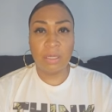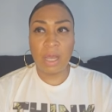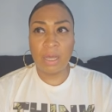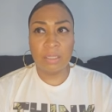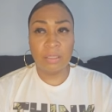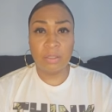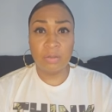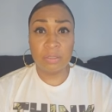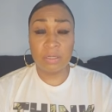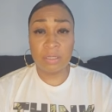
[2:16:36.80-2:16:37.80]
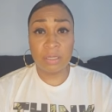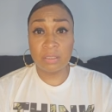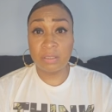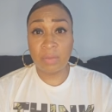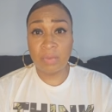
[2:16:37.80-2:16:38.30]
Either you are gonna
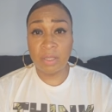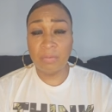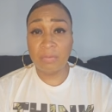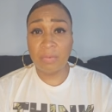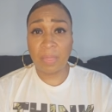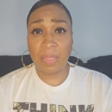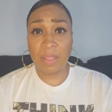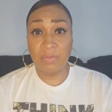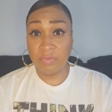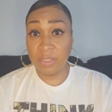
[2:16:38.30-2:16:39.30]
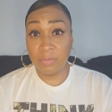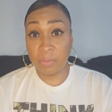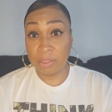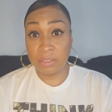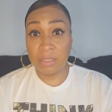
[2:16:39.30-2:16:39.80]
accept them for the
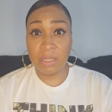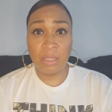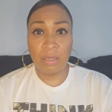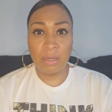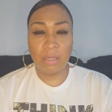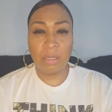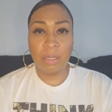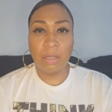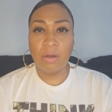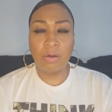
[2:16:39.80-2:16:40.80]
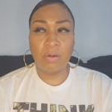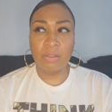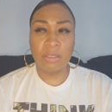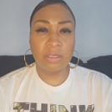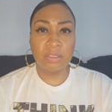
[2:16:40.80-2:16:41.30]
person that they are, or
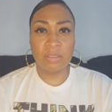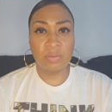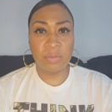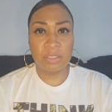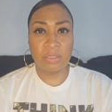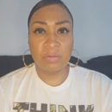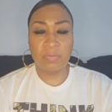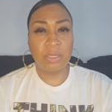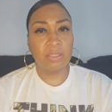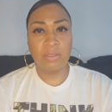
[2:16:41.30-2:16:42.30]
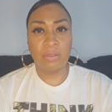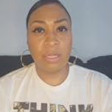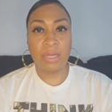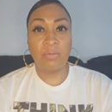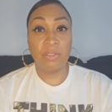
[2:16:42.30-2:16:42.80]
you're gonna dismiss them because you don't
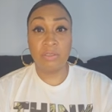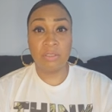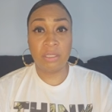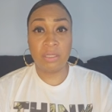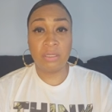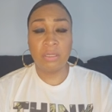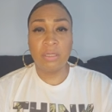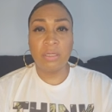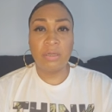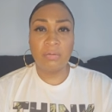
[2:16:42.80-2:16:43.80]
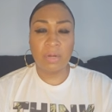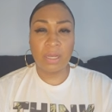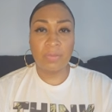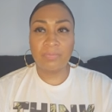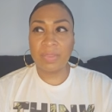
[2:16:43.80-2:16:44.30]
like what you see.
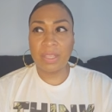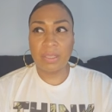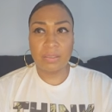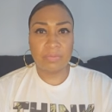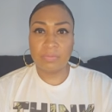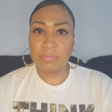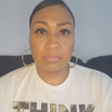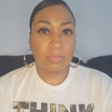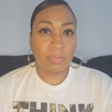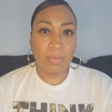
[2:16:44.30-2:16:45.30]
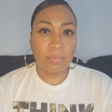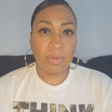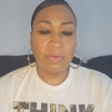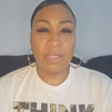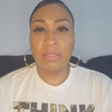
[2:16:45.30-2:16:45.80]
Right?
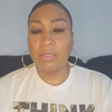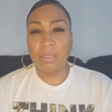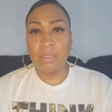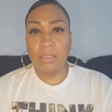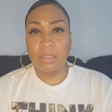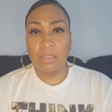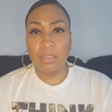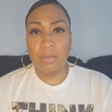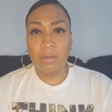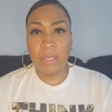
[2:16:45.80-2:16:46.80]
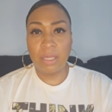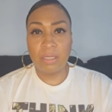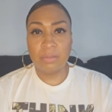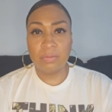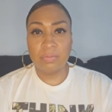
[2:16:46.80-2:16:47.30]
Period. Okay?
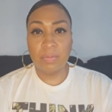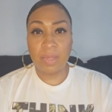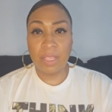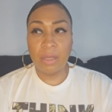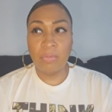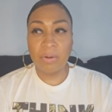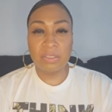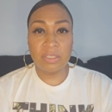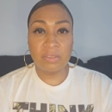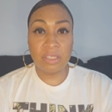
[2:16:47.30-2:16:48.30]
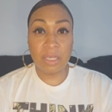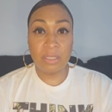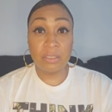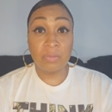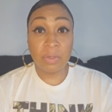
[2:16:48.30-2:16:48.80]
A person
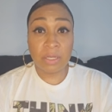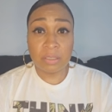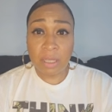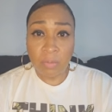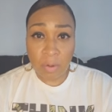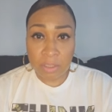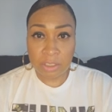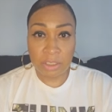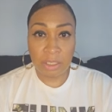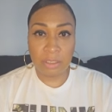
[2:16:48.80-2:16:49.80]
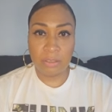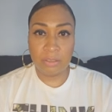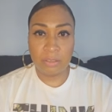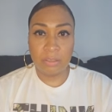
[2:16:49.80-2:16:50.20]
change because they want to change.